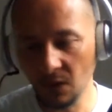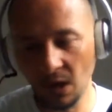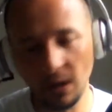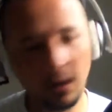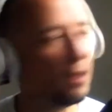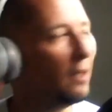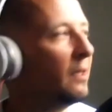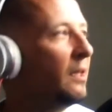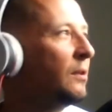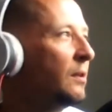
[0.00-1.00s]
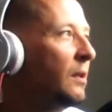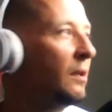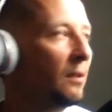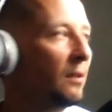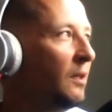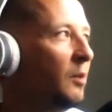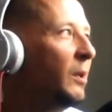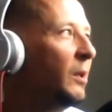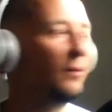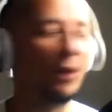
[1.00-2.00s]
Can you
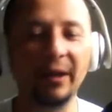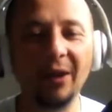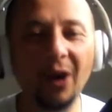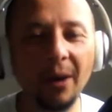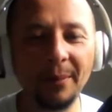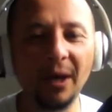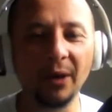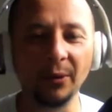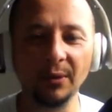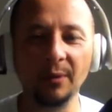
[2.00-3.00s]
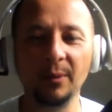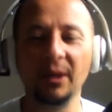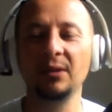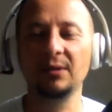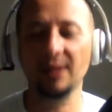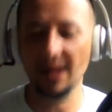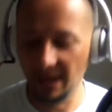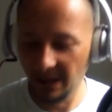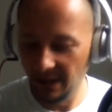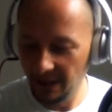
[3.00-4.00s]
believe, like, I moaned because
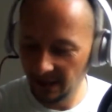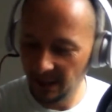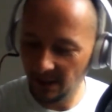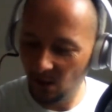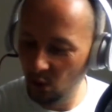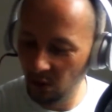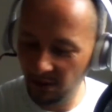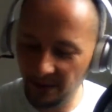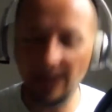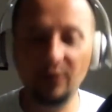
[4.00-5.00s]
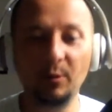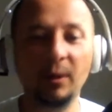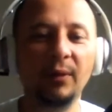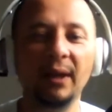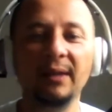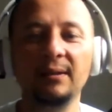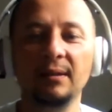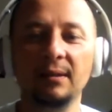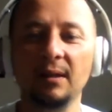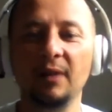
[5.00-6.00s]
all of the
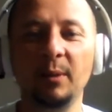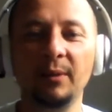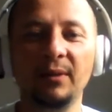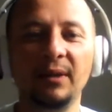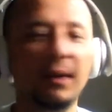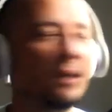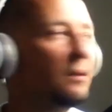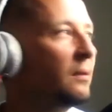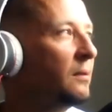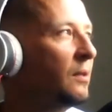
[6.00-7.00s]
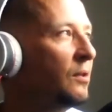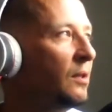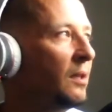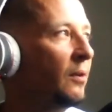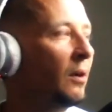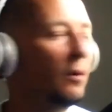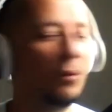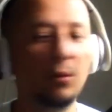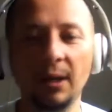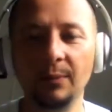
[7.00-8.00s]
FPV races this year are
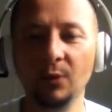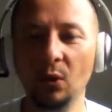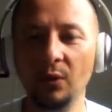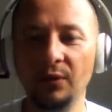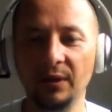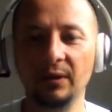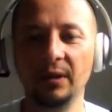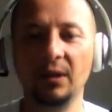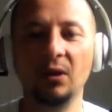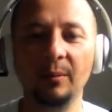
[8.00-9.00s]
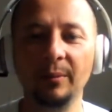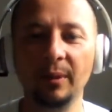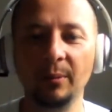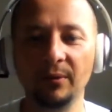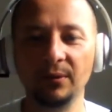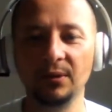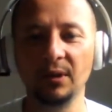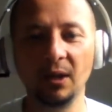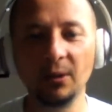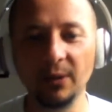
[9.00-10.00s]
all up north, and I can't be bothered to
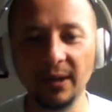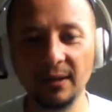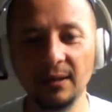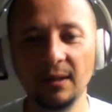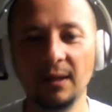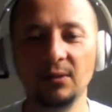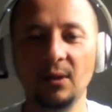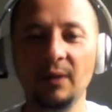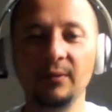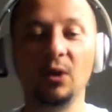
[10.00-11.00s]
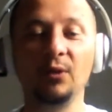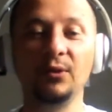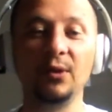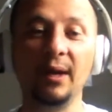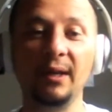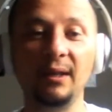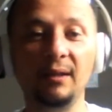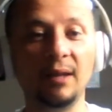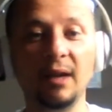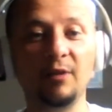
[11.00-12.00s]
go there. So I haven't gone to
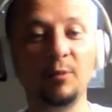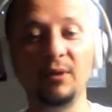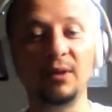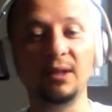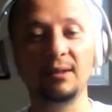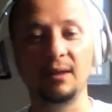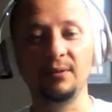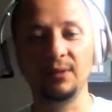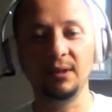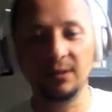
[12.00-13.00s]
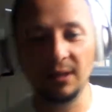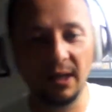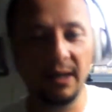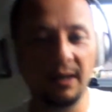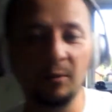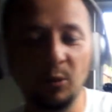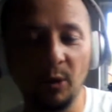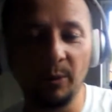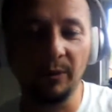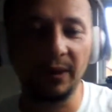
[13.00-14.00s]
any FPV stuff this year, any
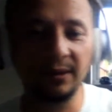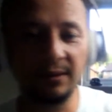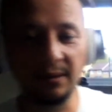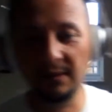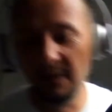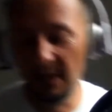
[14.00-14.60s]
proper races,